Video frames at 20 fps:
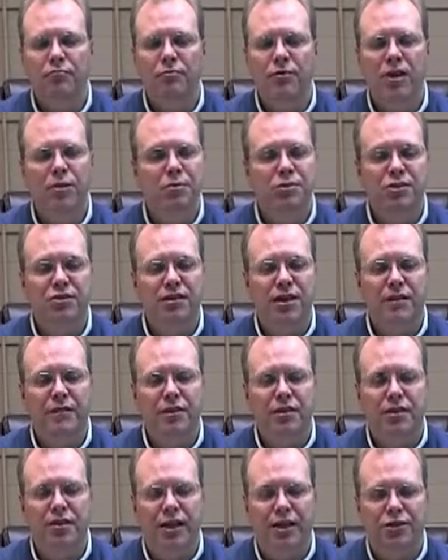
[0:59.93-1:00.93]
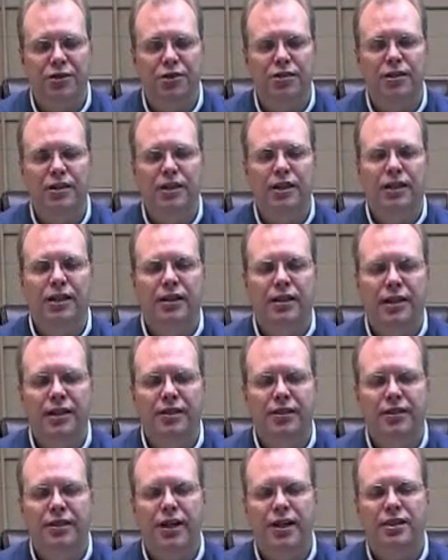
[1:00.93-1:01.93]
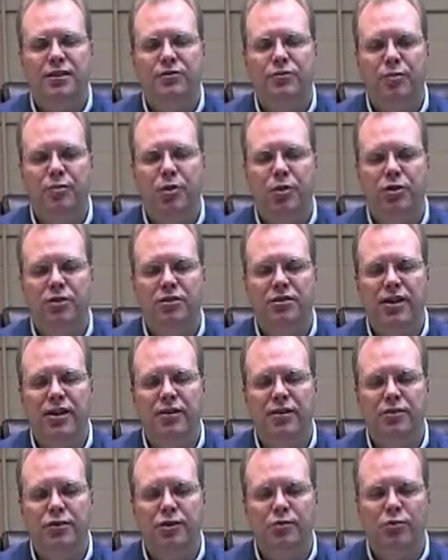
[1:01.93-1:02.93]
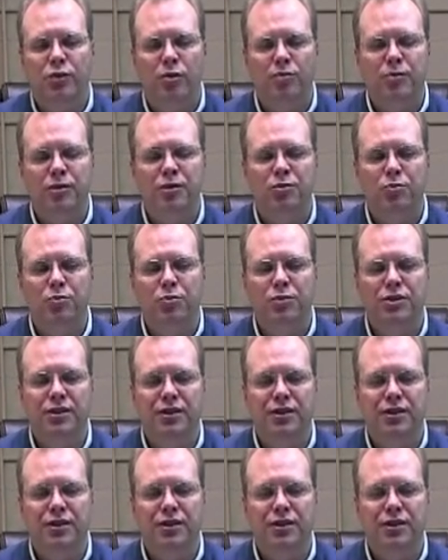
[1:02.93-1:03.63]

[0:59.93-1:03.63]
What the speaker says: It was discovered in the lecture that the occasion for Paul's letter to the Romans was